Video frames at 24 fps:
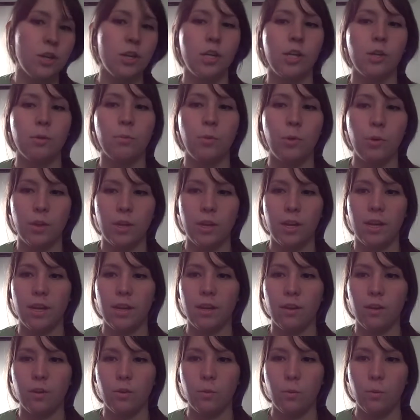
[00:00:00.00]
You're
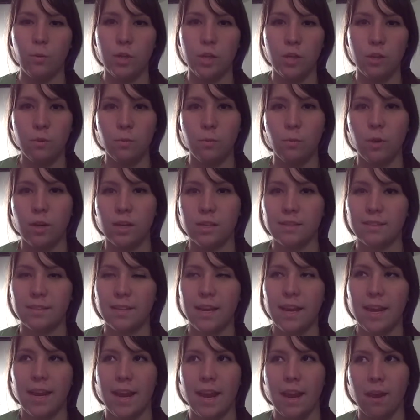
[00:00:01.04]
putting what you want to
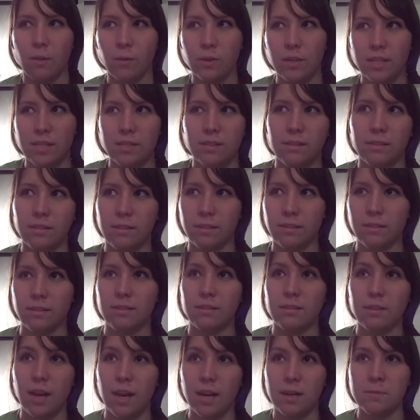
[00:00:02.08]
say out into
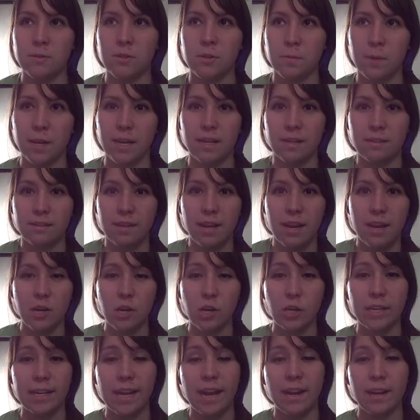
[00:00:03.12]
cyberspace, and
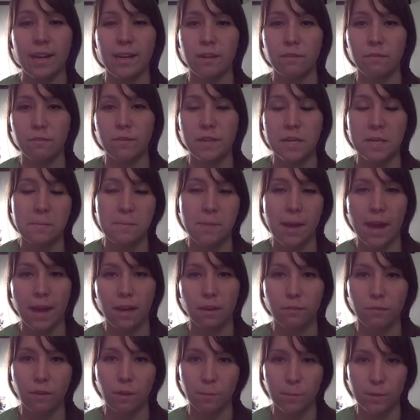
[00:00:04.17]
you're getting feedback
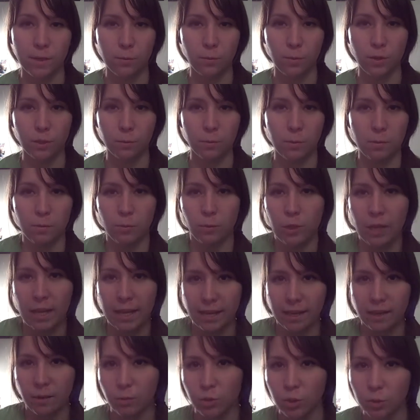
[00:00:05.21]
from it. Whether people
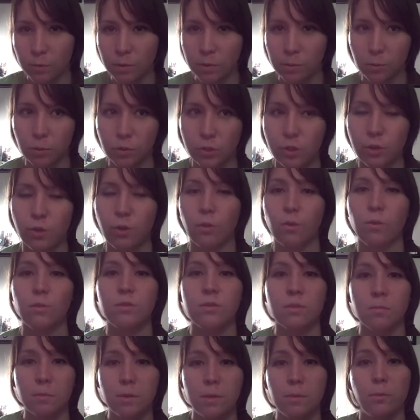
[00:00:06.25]
like it, whether people don't.
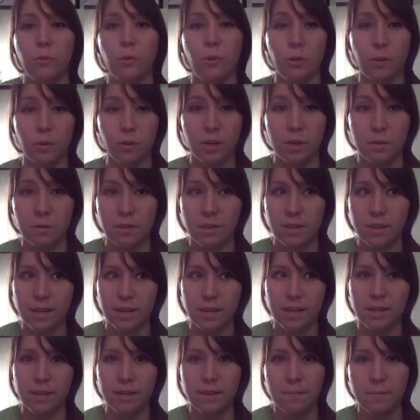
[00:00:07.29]
Some people agree with
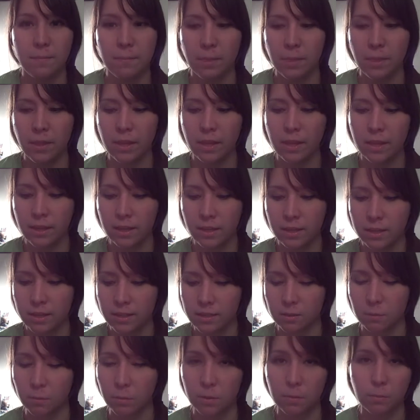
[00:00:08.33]
it.
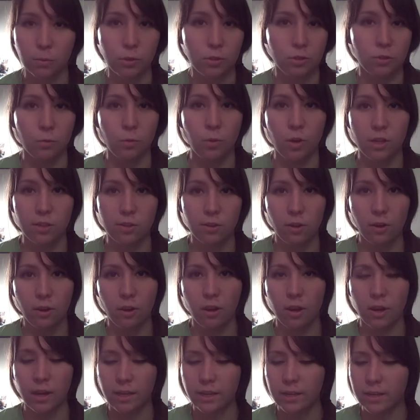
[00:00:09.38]
Some people just want to
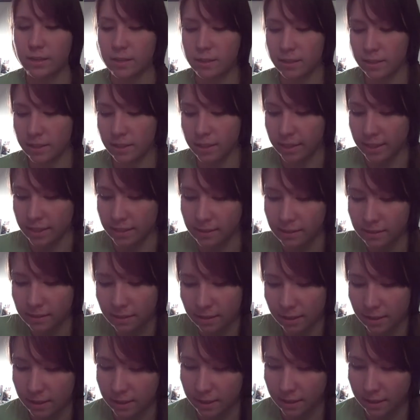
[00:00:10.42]
talk. It's